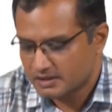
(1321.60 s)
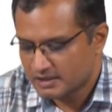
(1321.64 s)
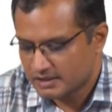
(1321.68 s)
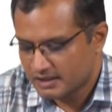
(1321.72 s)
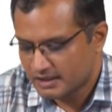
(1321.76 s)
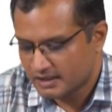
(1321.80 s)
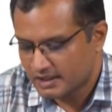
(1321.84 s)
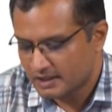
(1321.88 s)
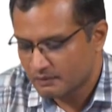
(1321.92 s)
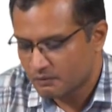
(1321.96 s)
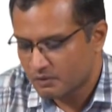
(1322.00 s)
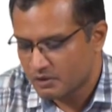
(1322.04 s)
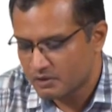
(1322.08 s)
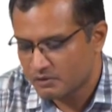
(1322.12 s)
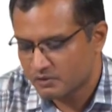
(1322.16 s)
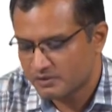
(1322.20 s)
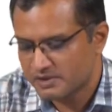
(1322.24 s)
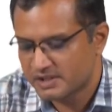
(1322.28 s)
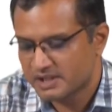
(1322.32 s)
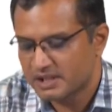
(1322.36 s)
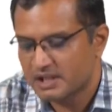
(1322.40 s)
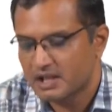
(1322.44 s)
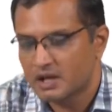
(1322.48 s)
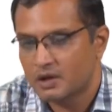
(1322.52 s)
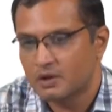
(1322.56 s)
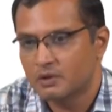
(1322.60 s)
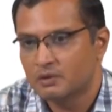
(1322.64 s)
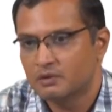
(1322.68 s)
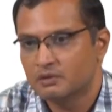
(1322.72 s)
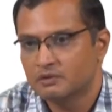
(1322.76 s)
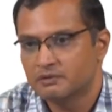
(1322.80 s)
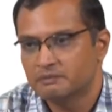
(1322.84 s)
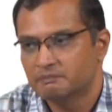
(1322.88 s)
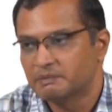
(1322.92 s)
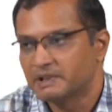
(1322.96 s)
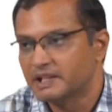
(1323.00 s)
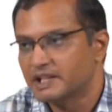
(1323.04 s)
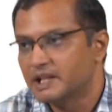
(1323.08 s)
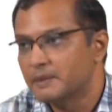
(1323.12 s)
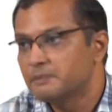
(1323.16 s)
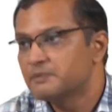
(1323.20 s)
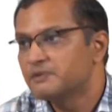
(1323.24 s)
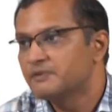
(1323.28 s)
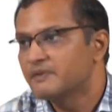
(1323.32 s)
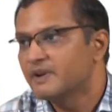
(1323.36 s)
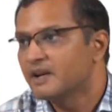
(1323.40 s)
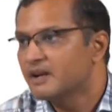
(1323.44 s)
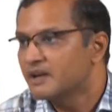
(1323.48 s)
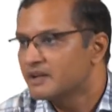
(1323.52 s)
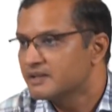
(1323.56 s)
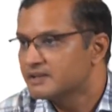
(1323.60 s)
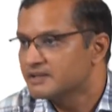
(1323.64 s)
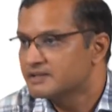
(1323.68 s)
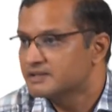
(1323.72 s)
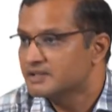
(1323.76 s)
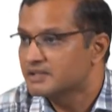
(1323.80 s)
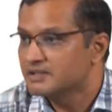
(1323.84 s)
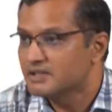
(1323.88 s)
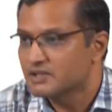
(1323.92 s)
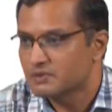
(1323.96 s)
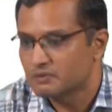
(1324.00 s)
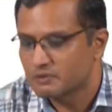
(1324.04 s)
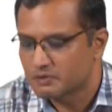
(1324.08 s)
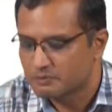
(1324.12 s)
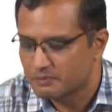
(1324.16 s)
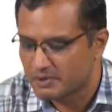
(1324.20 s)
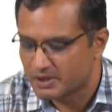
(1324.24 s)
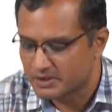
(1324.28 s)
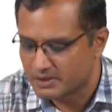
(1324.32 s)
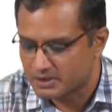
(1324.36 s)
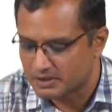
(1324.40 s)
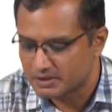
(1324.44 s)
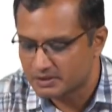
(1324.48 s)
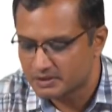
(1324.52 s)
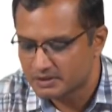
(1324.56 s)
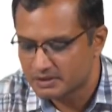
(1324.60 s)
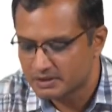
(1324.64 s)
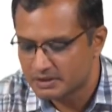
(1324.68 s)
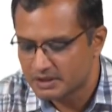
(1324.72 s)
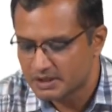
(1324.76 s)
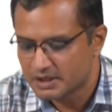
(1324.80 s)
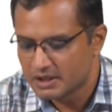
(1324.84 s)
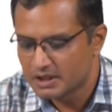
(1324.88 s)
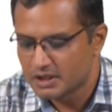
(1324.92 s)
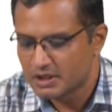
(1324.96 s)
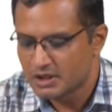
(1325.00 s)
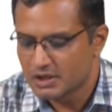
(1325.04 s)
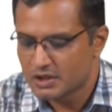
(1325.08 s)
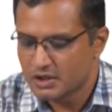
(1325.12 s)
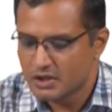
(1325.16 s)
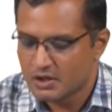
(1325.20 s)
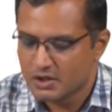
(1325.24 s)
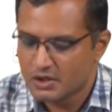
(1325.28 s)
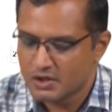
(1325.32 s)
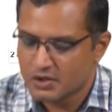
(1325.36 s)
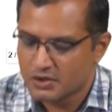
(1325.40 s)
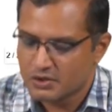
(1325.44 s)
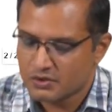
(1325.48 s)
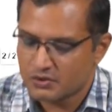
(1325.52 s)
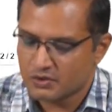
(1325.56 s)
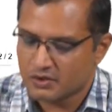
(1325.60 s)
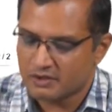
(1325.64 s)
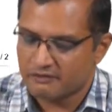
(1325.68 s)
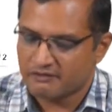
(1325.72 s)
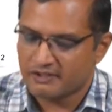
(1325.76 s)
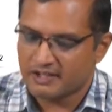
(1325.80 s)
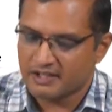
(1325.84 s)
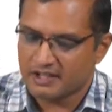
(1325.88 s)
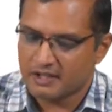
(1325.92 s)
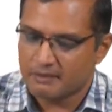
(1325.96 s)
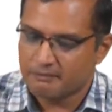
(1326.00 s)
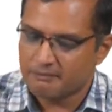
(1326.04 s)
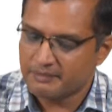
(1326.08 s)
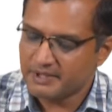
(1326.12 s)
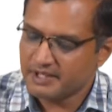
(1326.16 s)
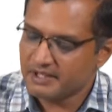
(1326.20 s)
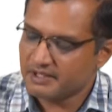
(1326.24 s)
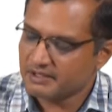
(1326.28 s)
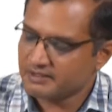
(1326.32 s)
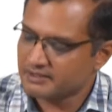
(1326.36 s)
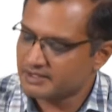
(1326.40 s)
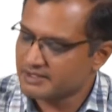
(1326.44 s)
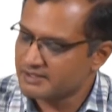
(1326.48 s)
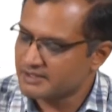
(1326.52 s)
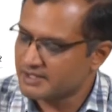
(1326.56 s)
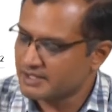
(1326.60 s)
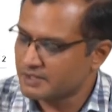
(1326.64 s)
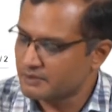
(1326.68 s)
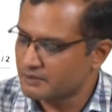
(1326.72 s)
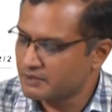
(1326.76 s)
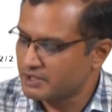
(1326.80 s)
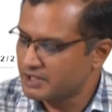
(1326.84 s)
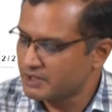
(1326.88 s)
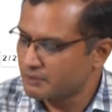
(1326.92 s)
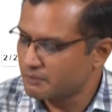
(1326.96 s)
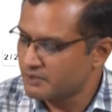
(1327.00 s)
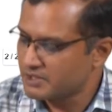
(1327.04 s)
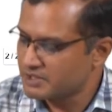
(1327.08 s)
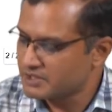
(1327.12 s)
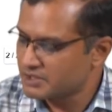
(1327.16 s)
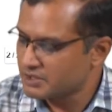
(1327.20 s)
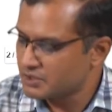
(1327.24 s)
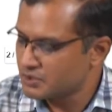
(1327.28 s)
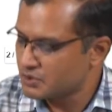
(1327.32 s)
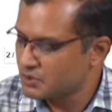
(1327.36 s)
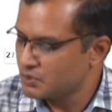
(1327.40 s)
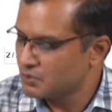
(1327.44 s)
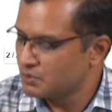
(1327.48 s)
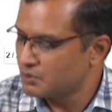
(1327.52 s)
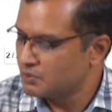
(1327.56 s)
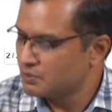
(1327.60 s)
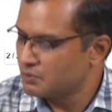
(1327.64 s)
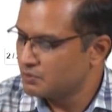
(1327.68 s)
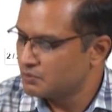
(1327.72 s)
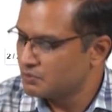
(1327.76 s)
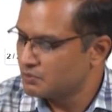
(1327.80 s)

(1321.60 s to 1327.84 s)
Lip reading: and I want to see how my Gibbs free energy changes with pressure. So, if I compare this equation 2